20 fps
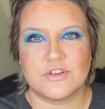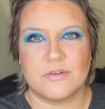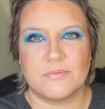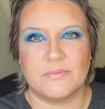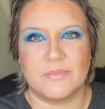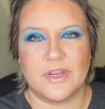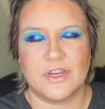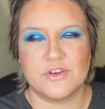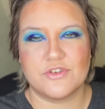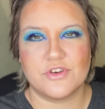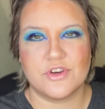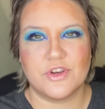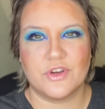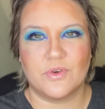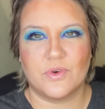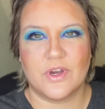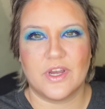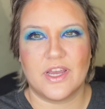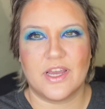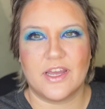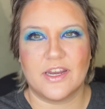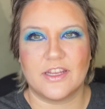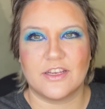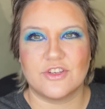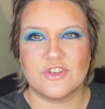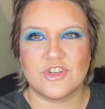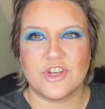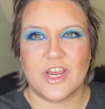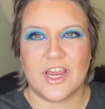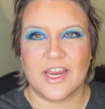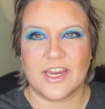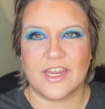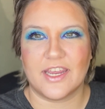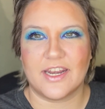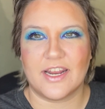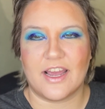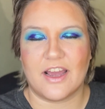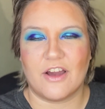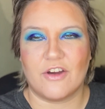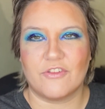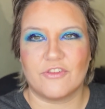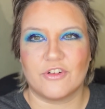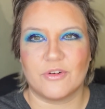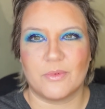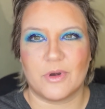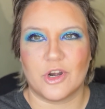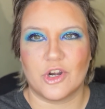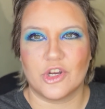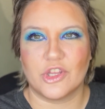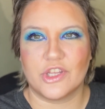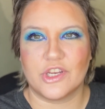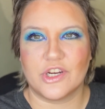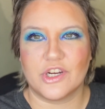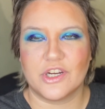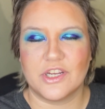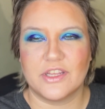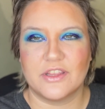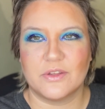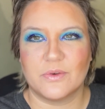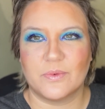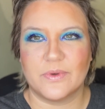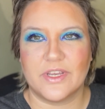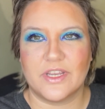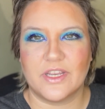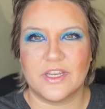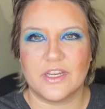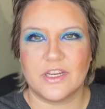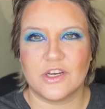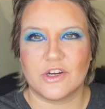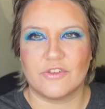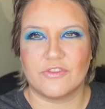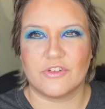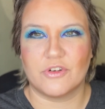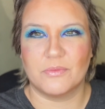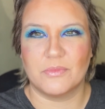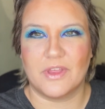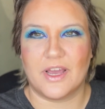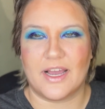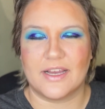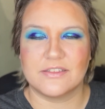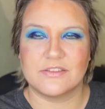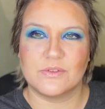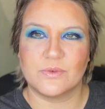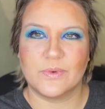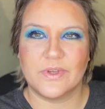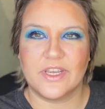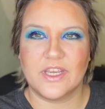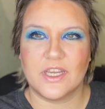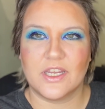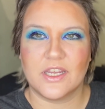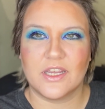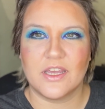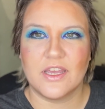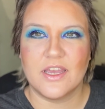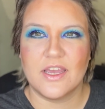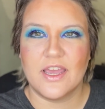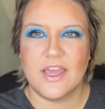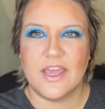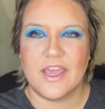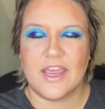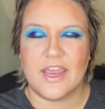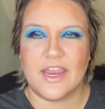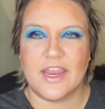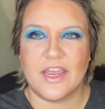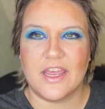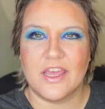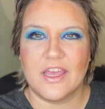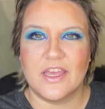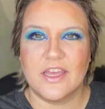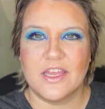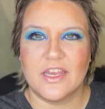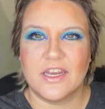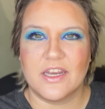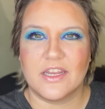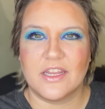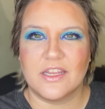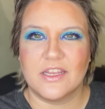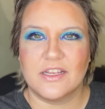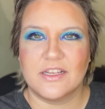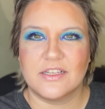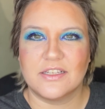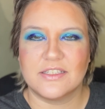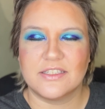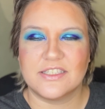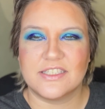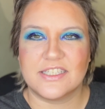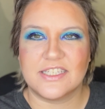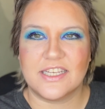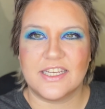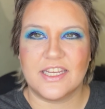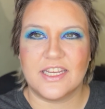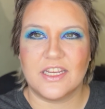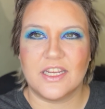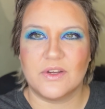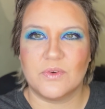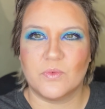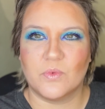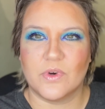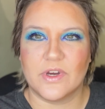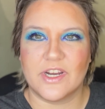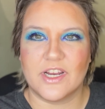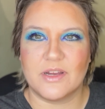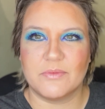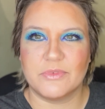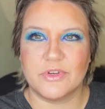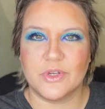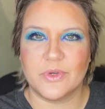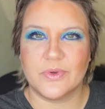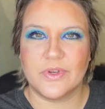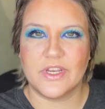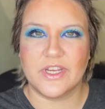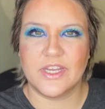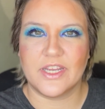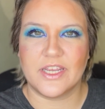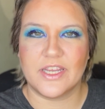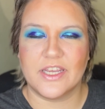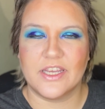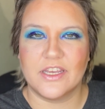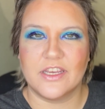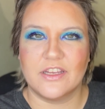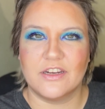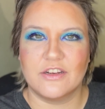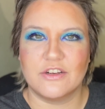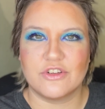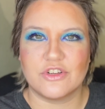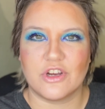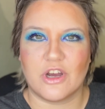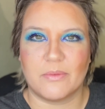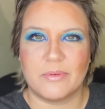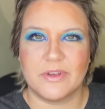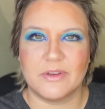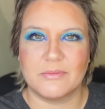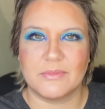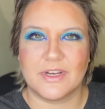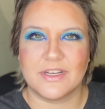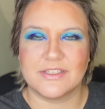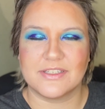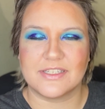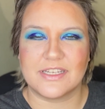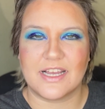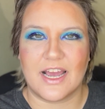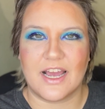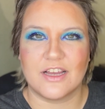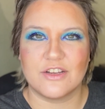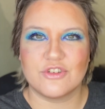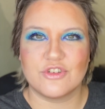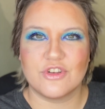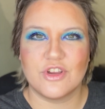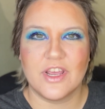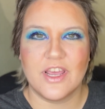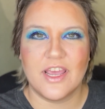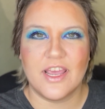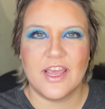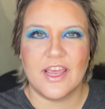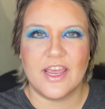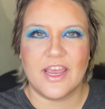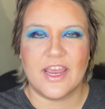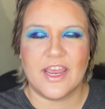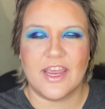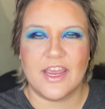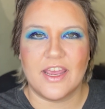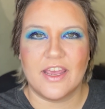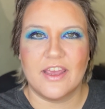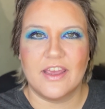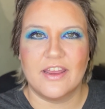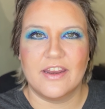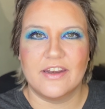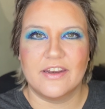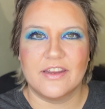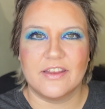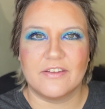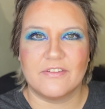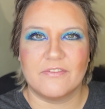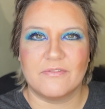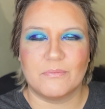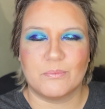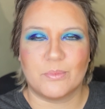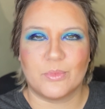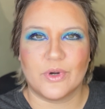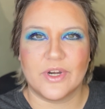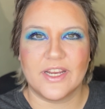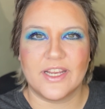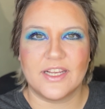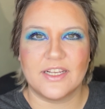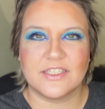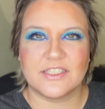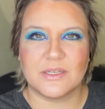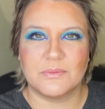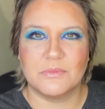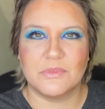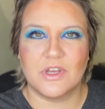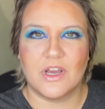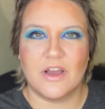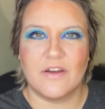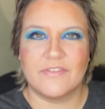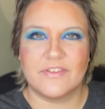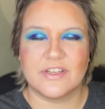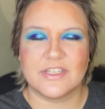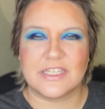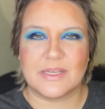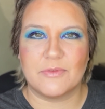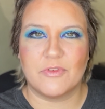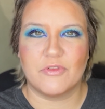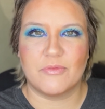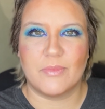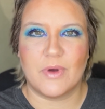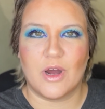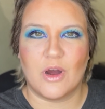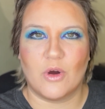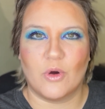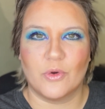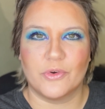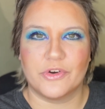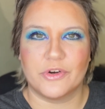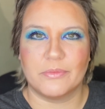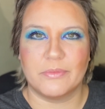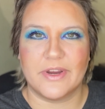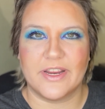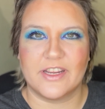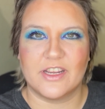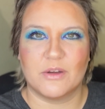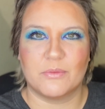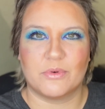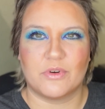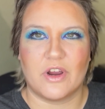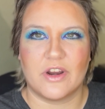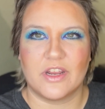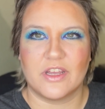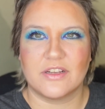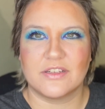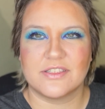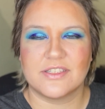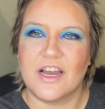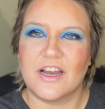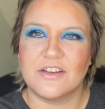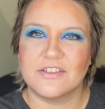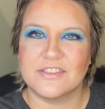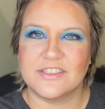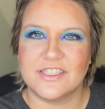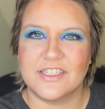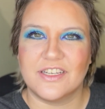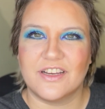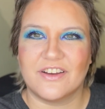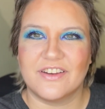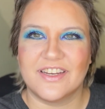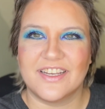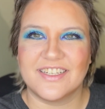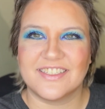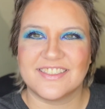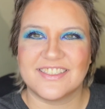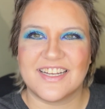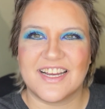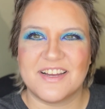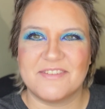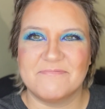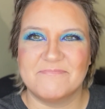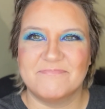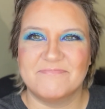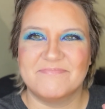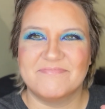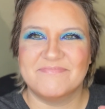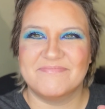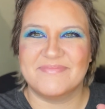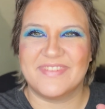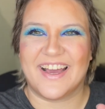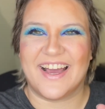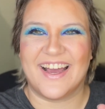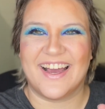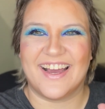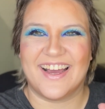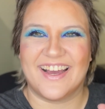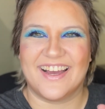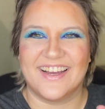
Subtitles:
make sure you go ahead and check it out from earlier in the week or from last week and see what I'm doing in shopping my stash and bringing some love to some of my older makeup products. I'll see y'all next time. Bye.